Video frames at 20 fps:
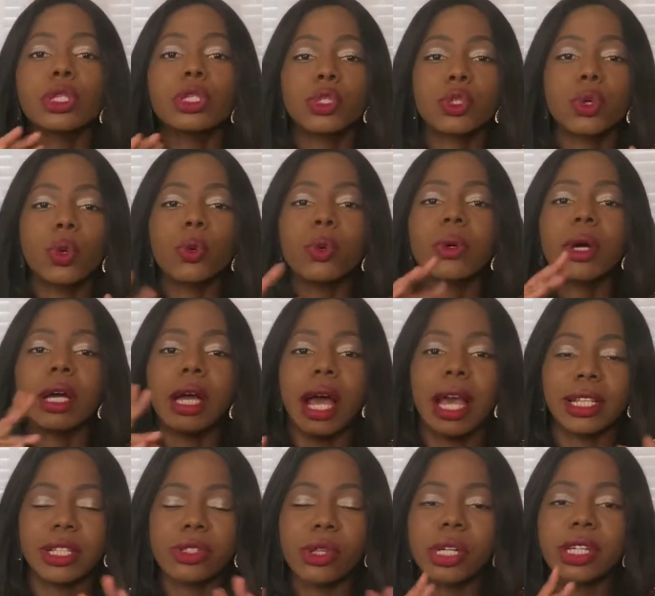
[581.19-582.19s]
So
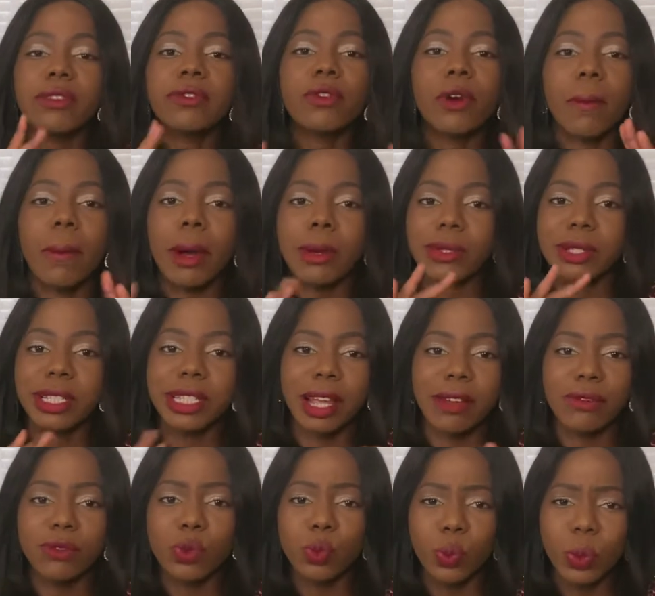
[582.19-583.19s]
I studied for about
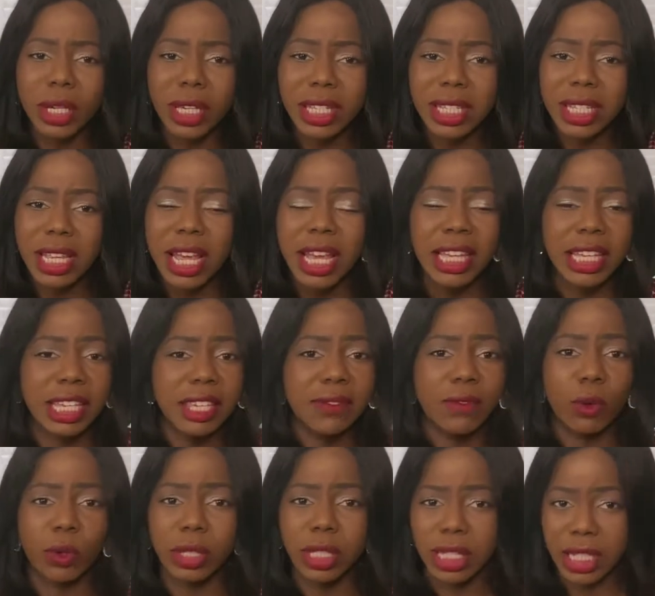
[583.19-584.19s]
7 weeks,
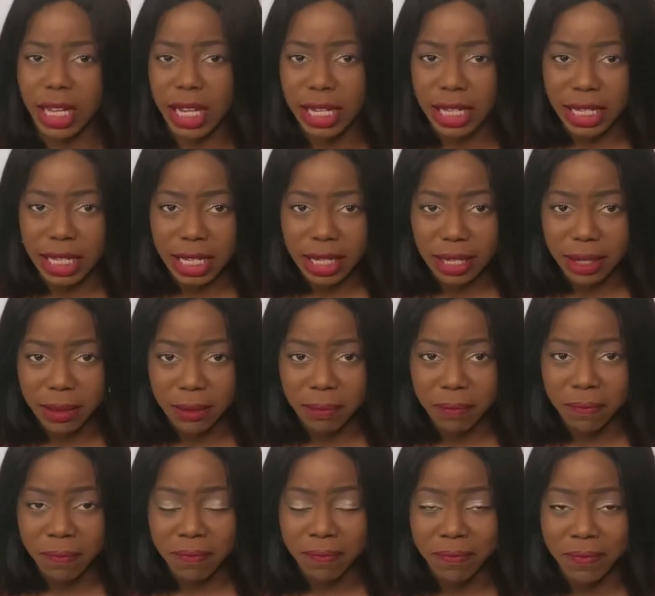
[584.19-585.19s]
give or take,
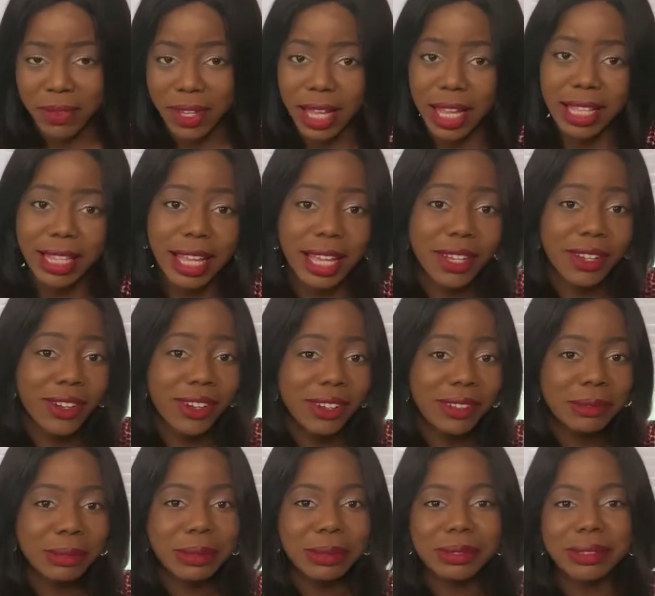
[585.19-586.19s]
and I
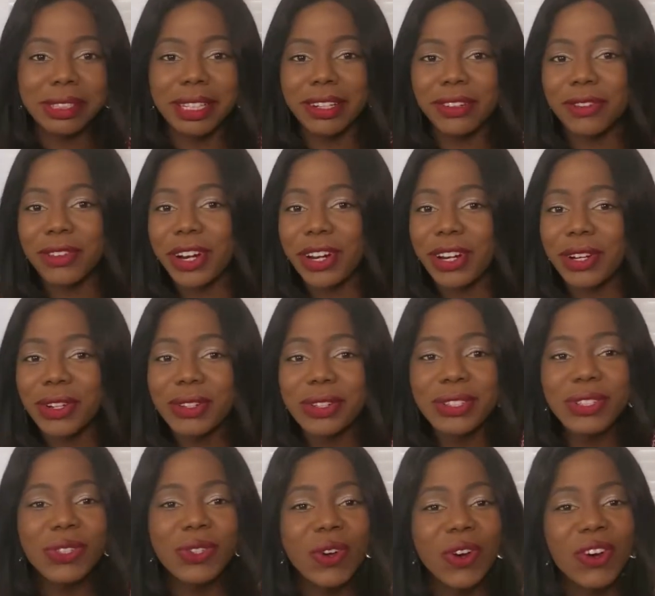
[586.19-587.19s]
got a very good
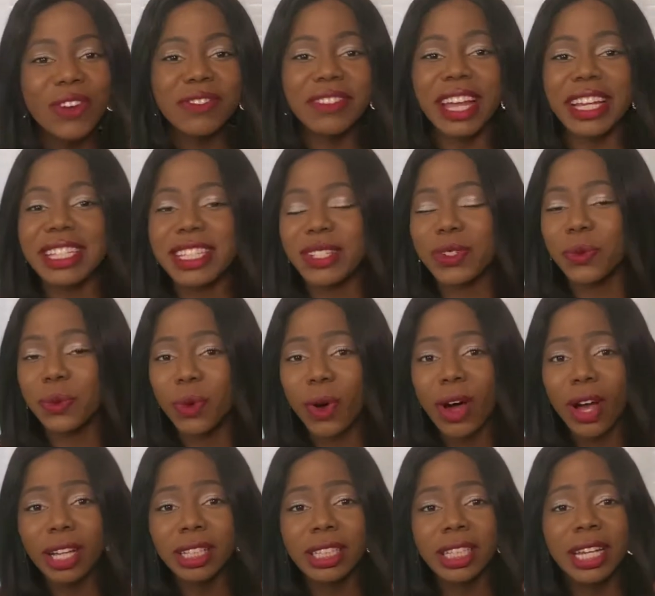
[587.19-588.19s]
score of
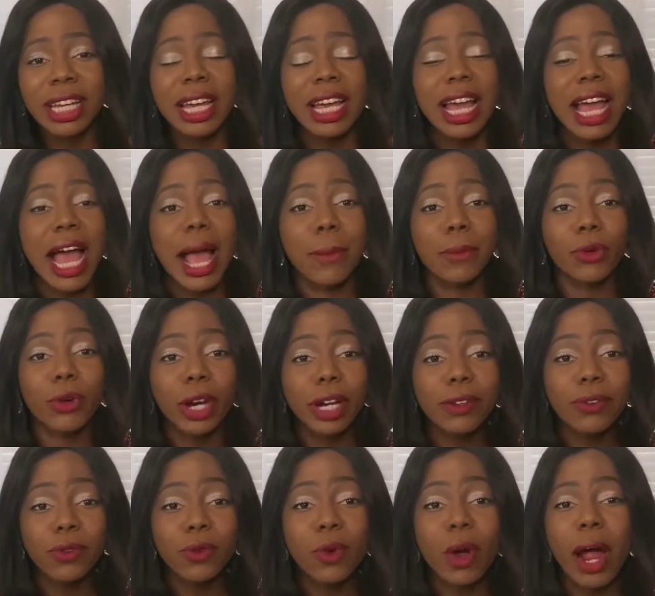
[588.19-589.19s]
91. I'm
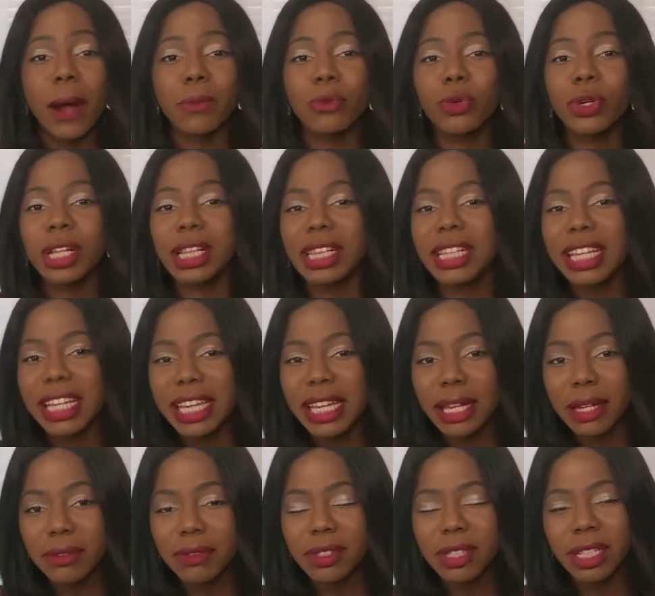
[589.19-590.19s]
grateful, I'm
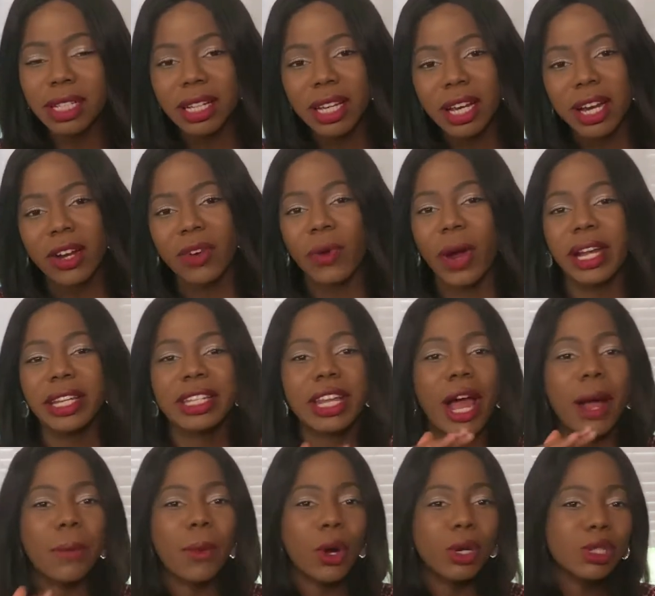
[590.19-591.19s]
relieved. Right
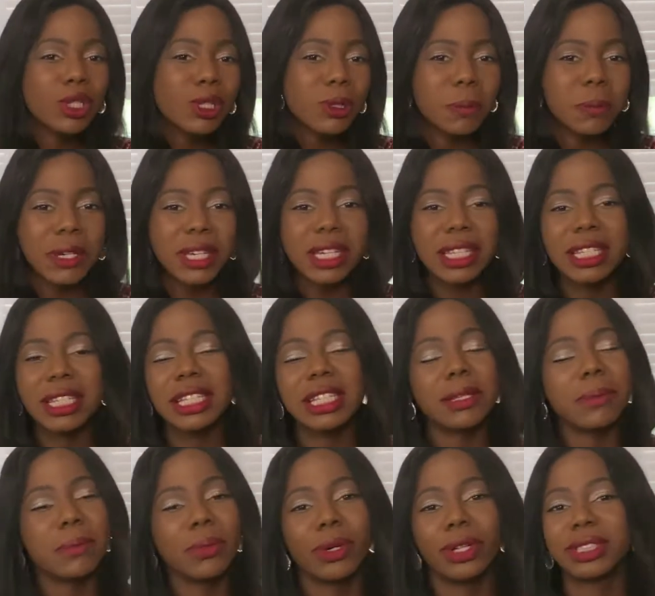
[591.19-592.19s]
now I'm on to
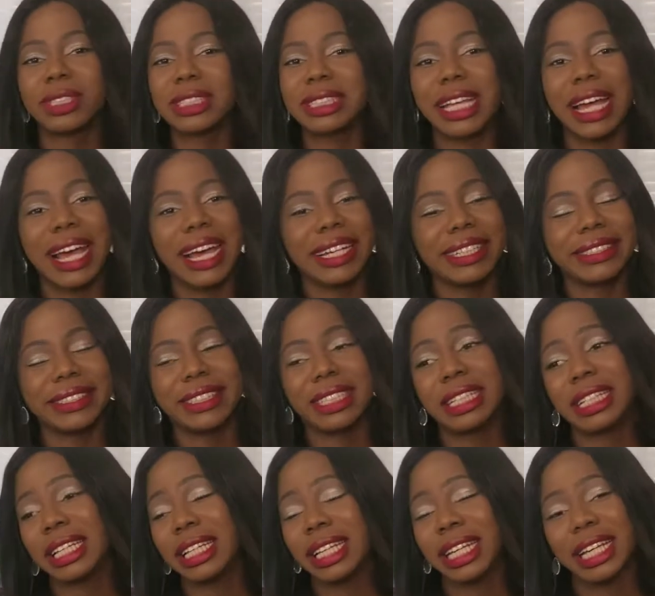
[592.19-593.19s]
BEC, but guys,
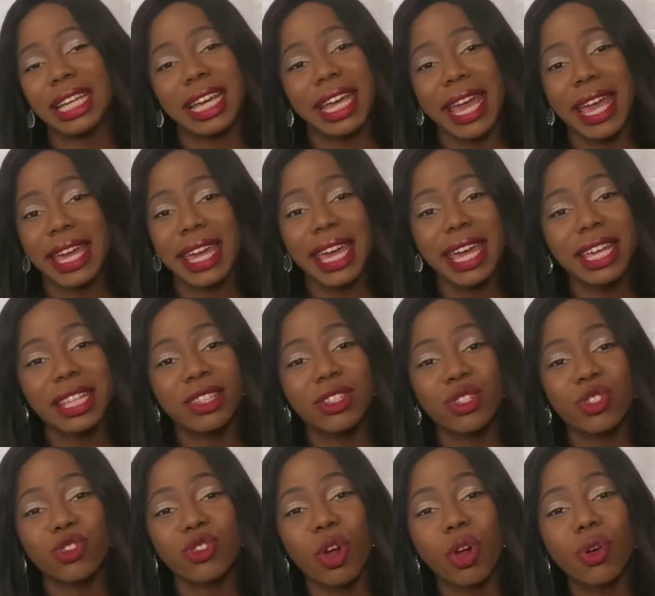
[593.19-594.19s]
again, the
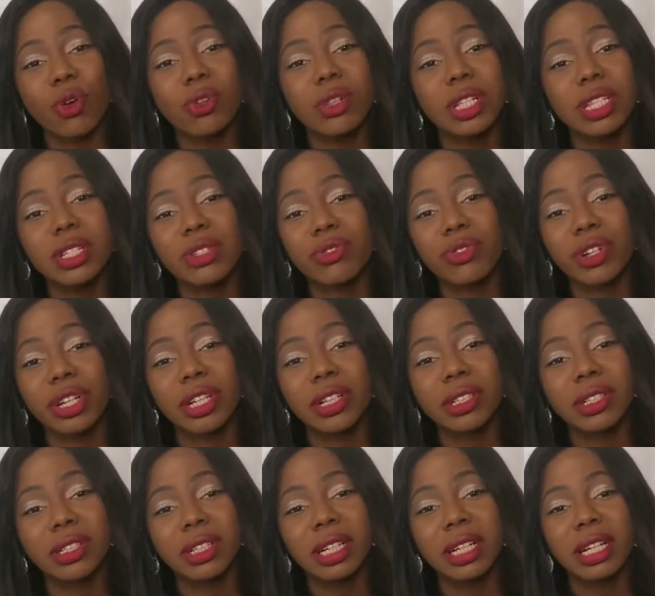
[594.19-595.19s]
struggle is
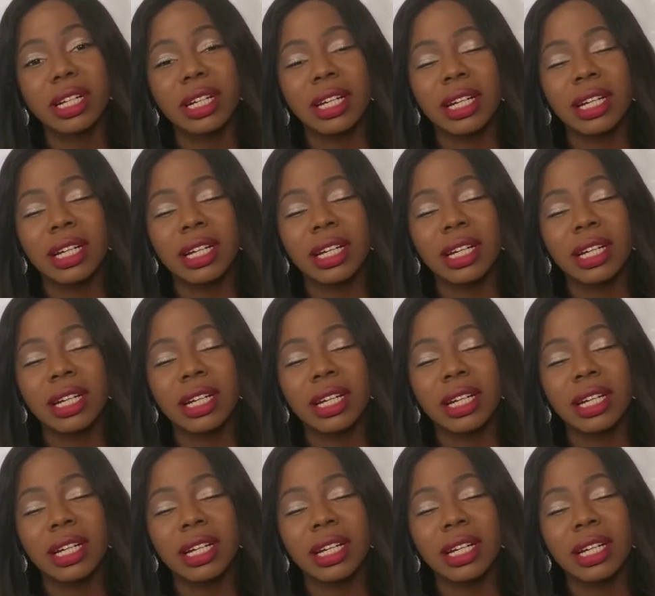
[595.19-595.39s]
real.